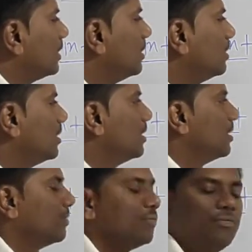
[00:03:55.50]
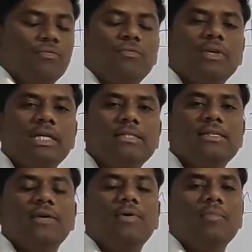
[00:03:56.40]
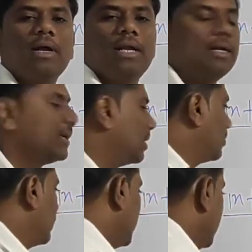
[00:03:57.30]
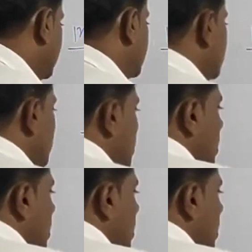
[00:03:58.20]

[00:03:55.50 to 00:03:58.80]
thing is given by data type is